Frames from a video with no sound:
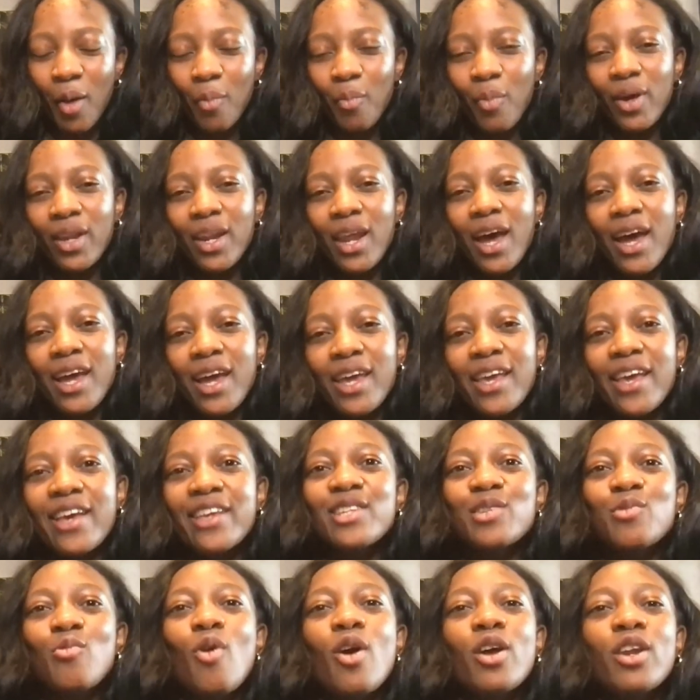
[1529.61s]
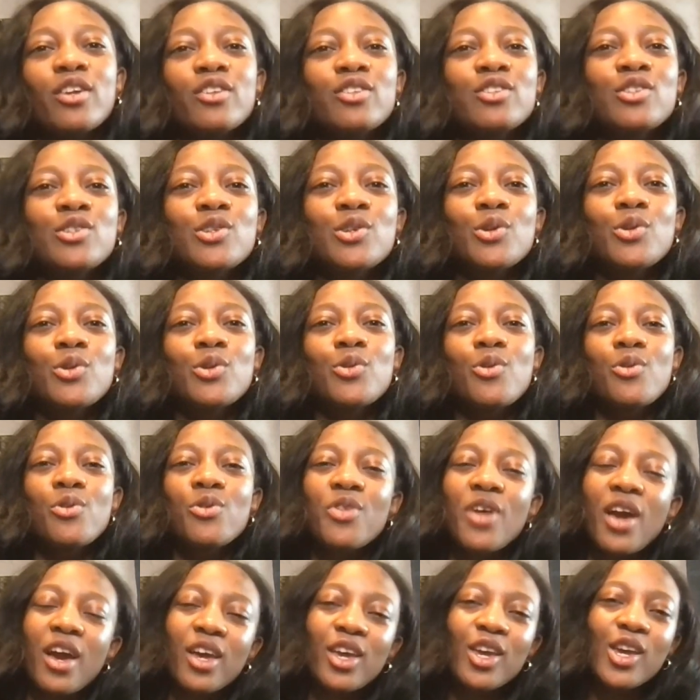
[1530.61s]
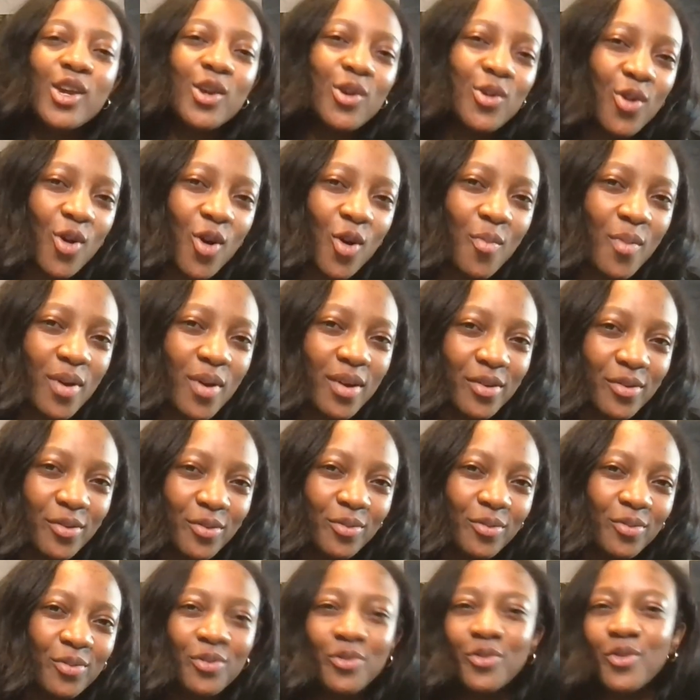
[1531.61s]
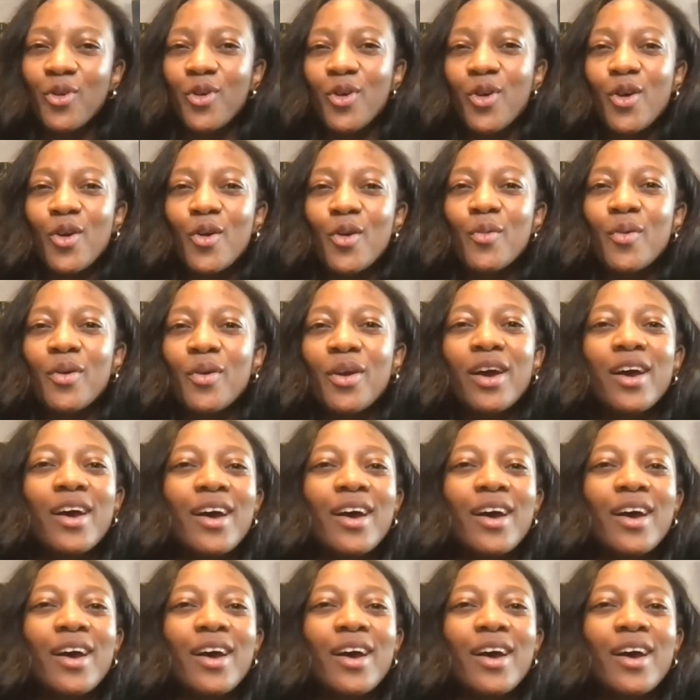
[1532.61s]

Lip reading: but I just wanted to thank you, Norman, for